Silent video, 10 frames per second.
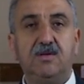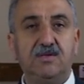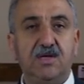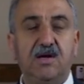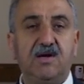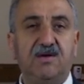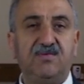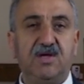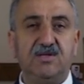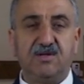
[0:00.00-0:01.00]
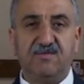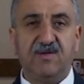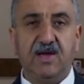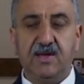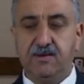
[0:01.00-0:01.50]
The aircraft cannot
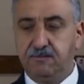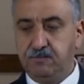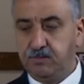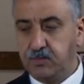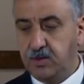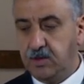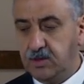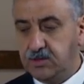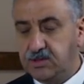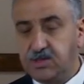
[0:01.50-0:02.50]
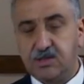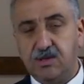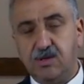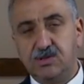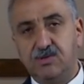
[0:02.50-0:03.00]
fly. The
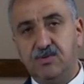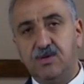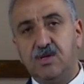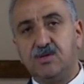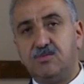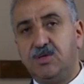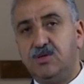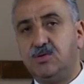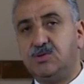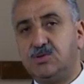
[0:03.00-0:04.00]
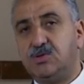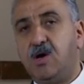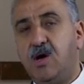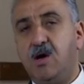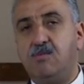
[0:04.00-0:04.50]
technology will not be used to
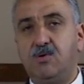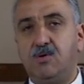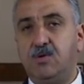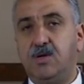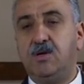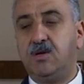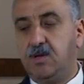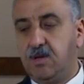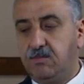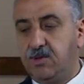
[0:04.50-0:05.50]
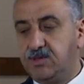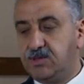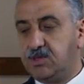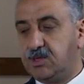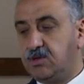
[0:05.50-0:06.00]
harm no one, but the
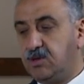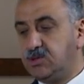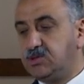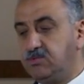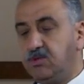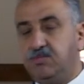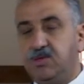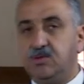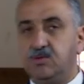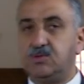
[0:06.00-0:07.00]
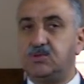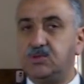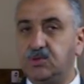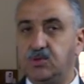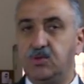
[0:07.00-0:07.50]
technology will be used
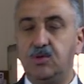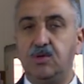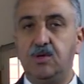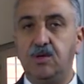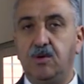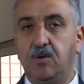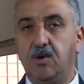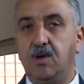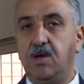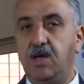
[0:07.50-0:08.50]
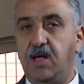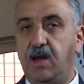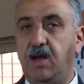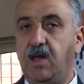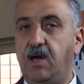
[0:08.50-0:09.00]
to
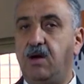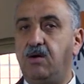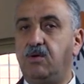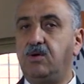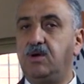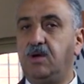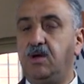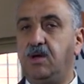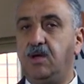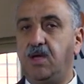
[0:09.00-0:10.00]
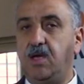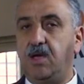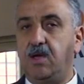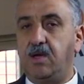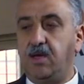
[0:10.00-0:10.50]
allow
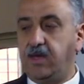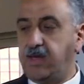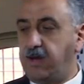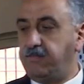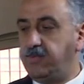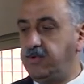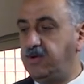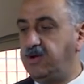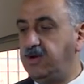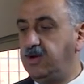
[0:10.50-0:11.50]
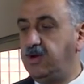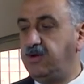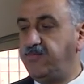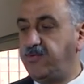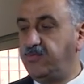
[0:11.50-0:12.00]
a gap
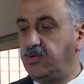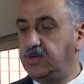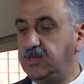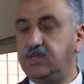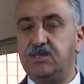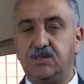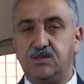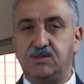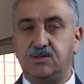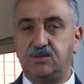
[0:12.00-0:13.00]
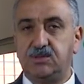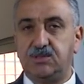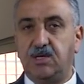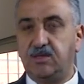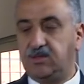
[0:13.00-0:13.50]
for world leaders to
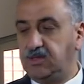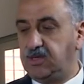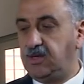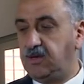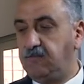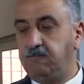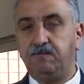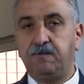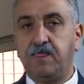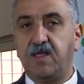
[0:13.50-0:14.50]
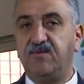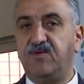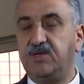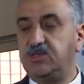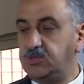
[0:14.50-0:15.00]
start thinking
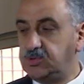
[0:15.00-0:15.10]
for a new